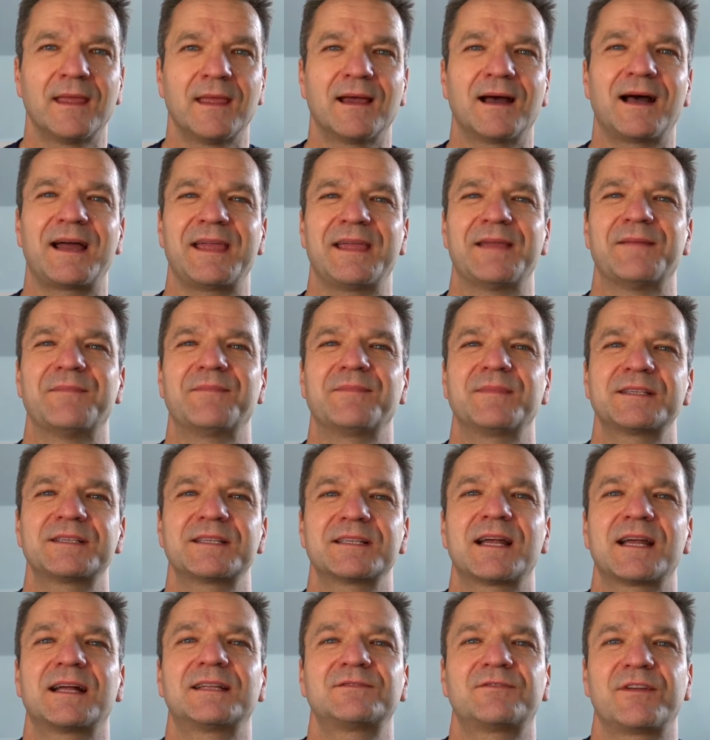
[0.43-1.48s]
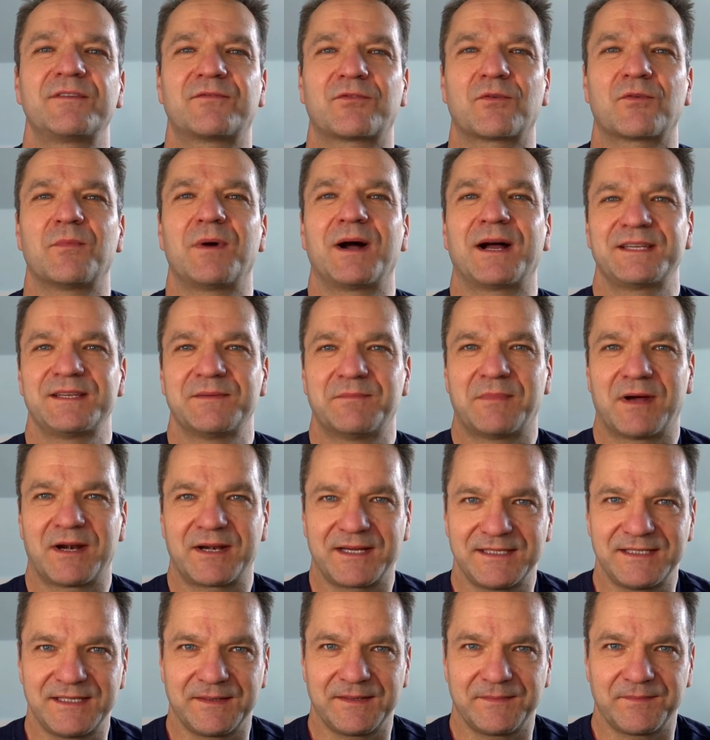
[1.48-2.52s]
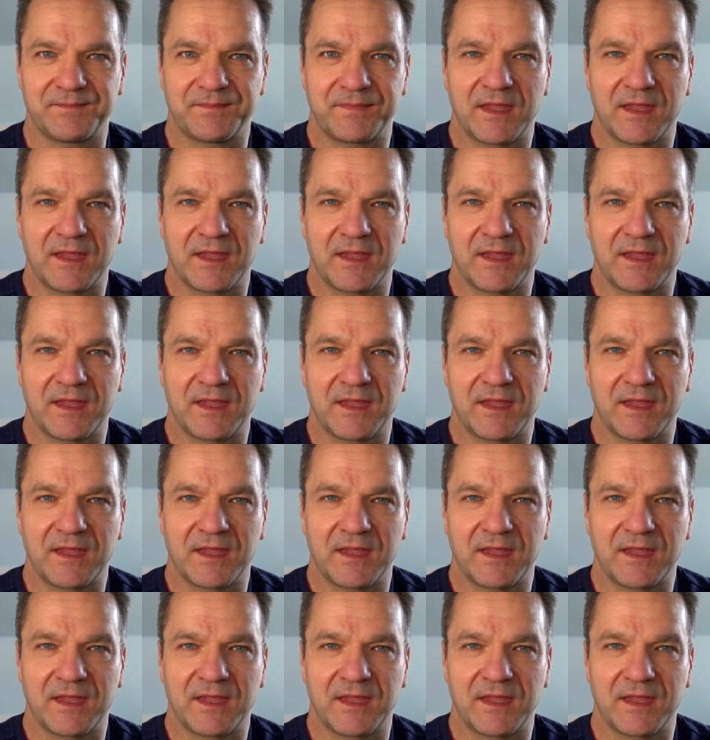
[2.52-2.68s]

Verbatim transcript: Hi, this is Andrey from Addi Marketing.